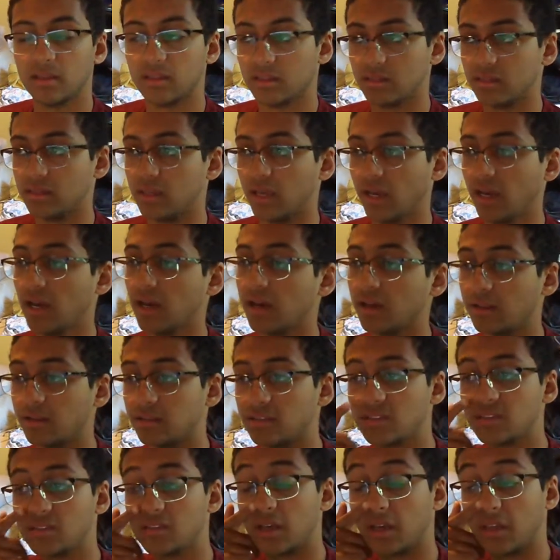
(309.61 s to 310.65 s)
yeah,
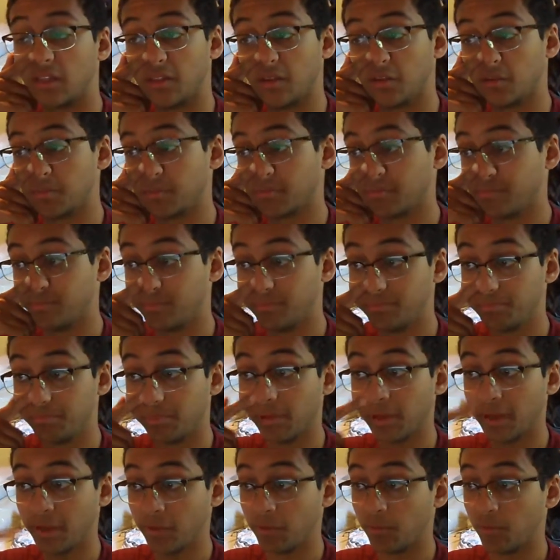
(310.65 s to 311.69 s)
they're
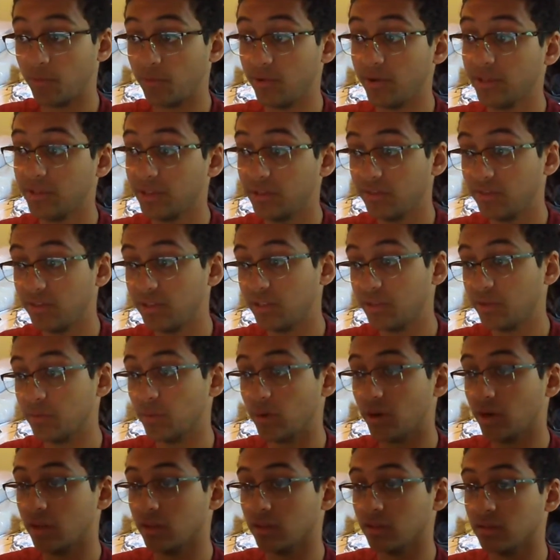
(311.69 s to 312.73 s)
playing really, really
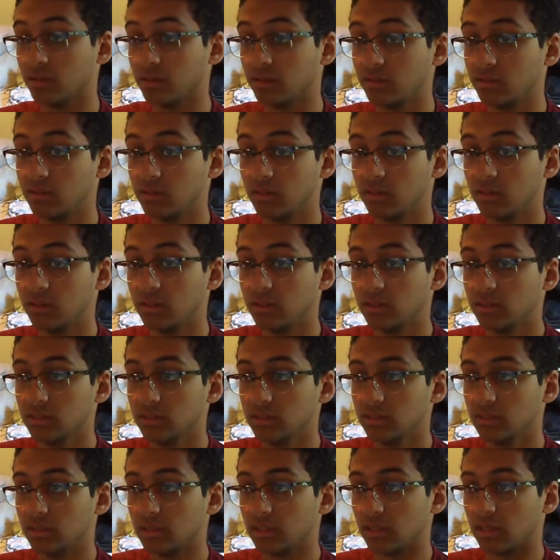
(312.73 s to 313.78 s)
well.
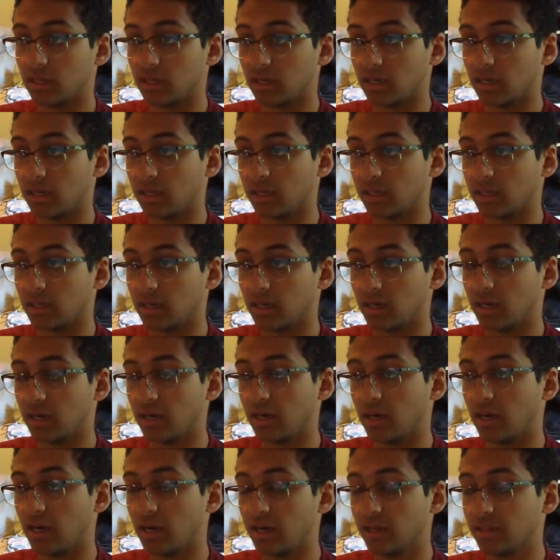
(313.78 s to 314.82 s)
Uh,
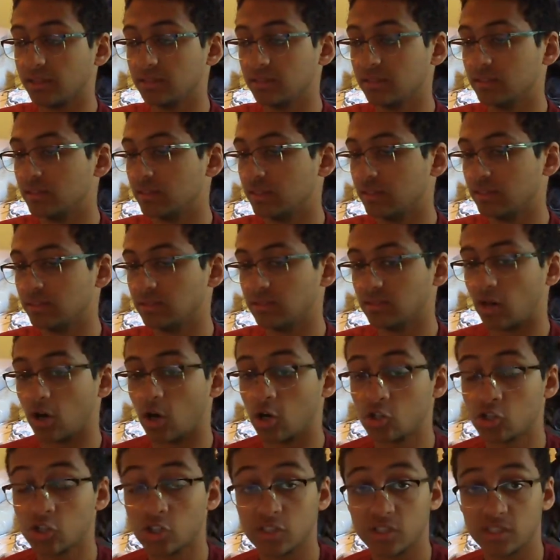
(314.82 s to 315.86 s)

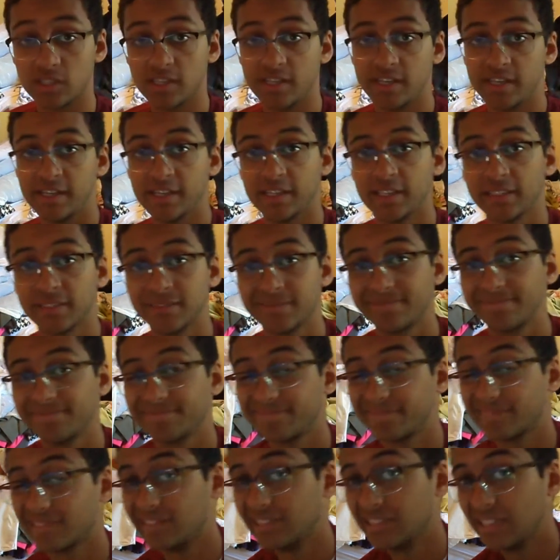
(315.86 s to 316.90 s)
Argentina,
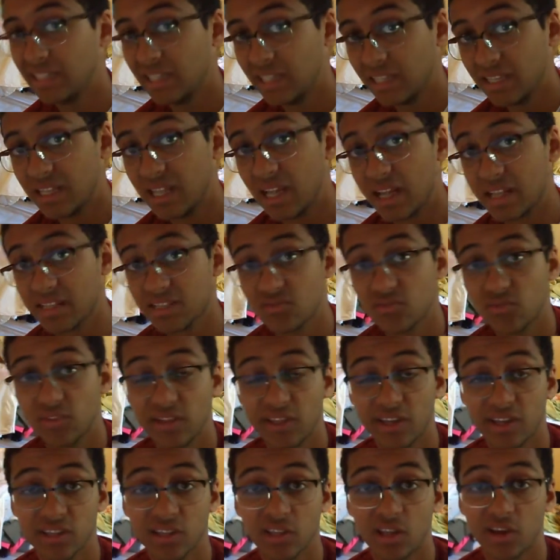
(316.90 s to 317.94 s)
that's
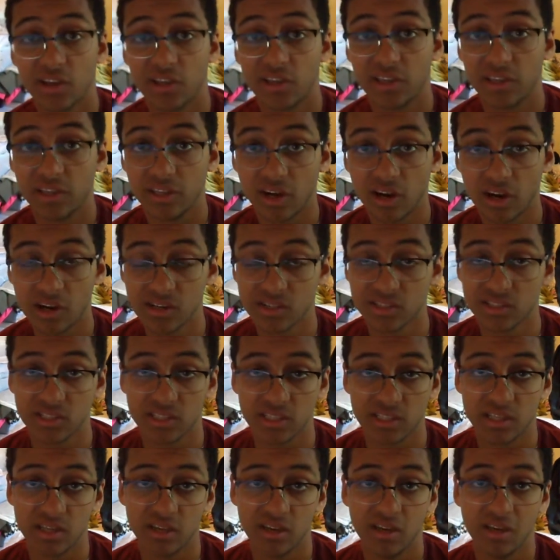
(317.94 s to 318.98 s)
really unlucky.
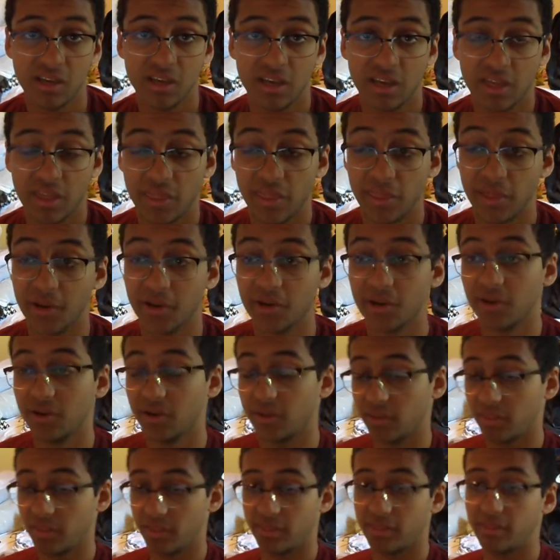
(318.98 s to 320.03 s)
Honestly, their
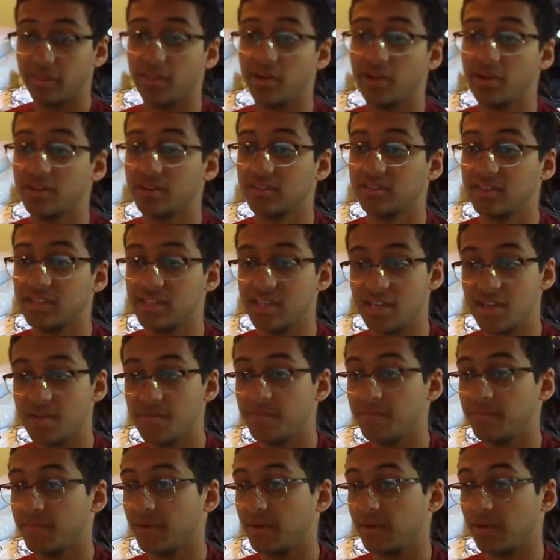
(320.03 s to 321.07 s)
their
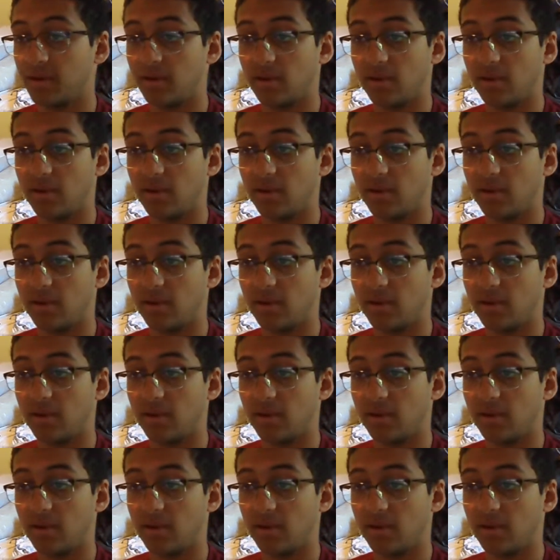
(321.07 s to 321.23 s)
team